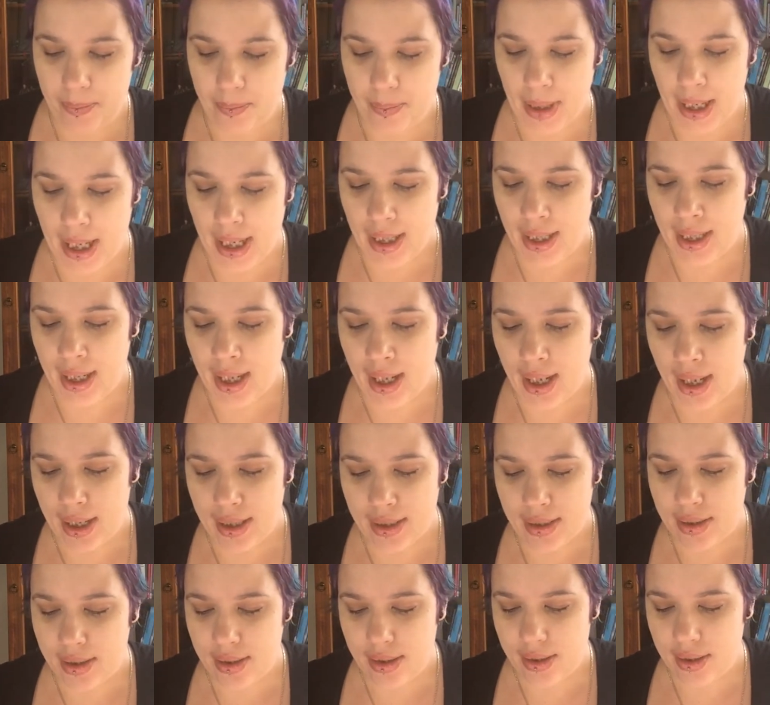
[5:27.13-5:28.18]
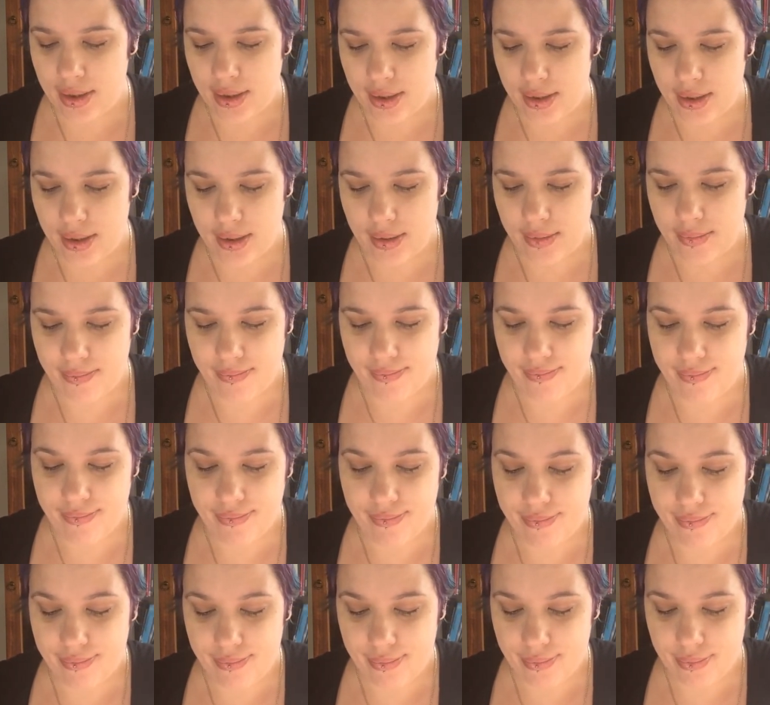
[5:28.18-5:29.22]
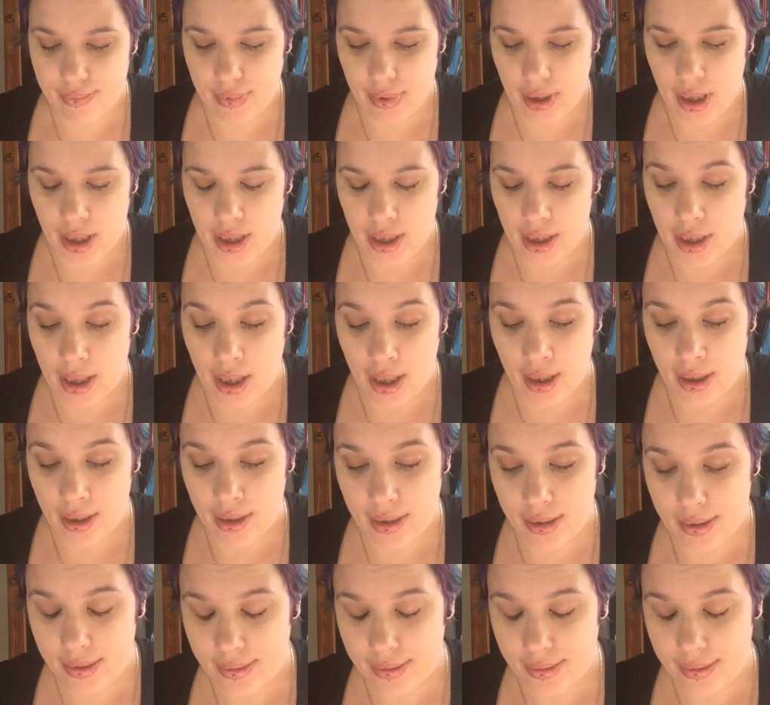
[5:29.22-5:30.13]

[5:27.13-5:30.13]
But yeah, it's just, I don't know.